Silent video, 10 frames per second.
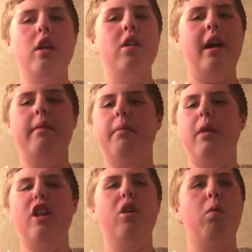You have a
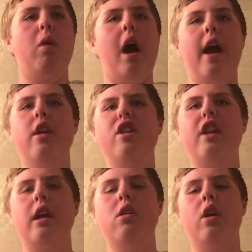bunch of wires
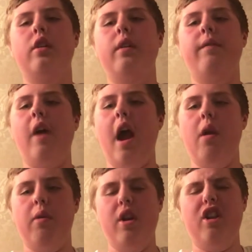that you hook the
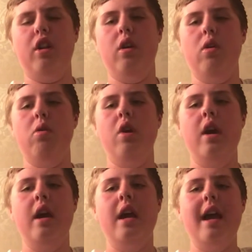fireworks to.
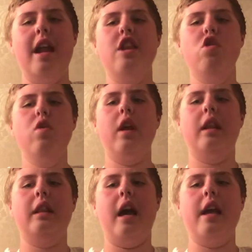And you
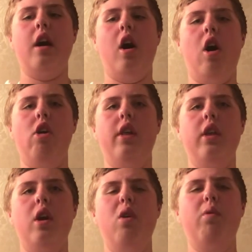can light all
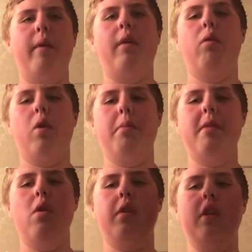of those with a
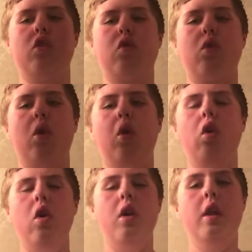remote control.